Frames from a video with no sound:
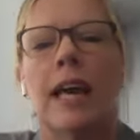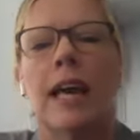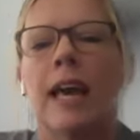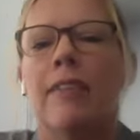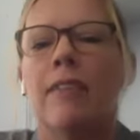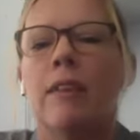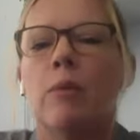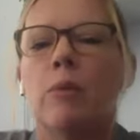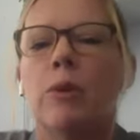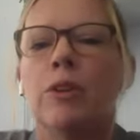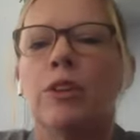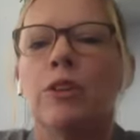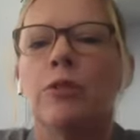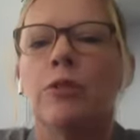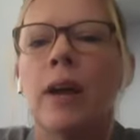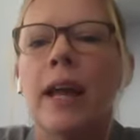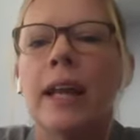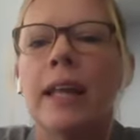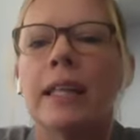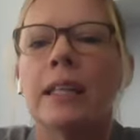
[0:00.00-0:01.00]
And then when you're
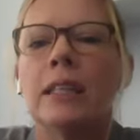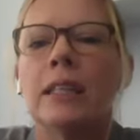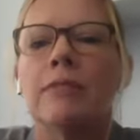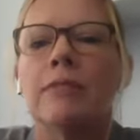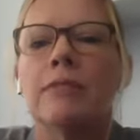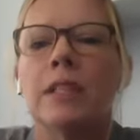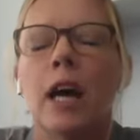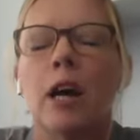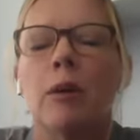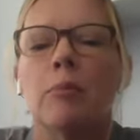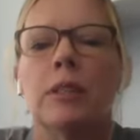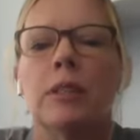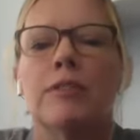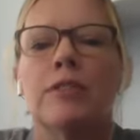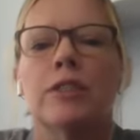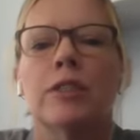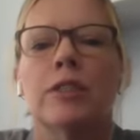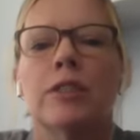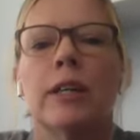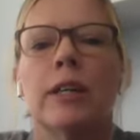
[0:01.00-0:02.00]
ready, lift up,
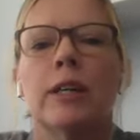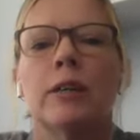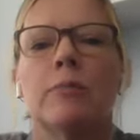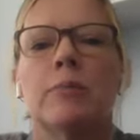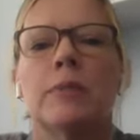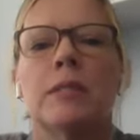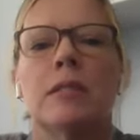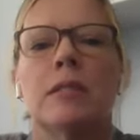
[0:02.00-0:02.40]
lift your hips.